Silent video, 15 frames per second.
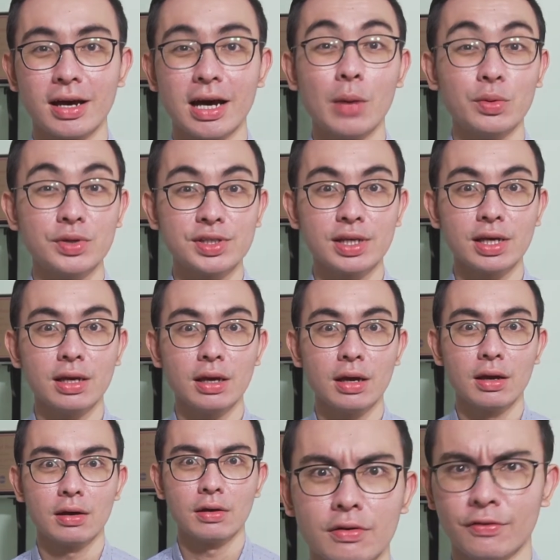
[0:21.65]
I would say
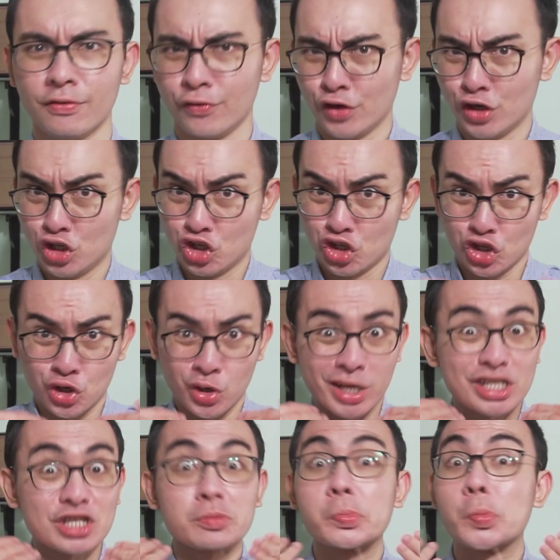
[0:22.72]
facial
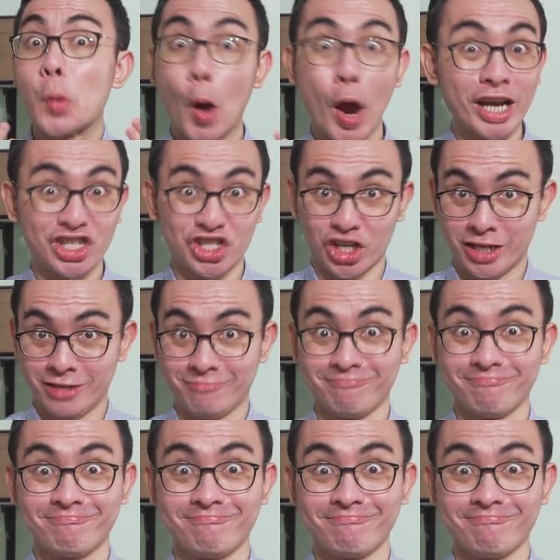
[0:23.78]
expression.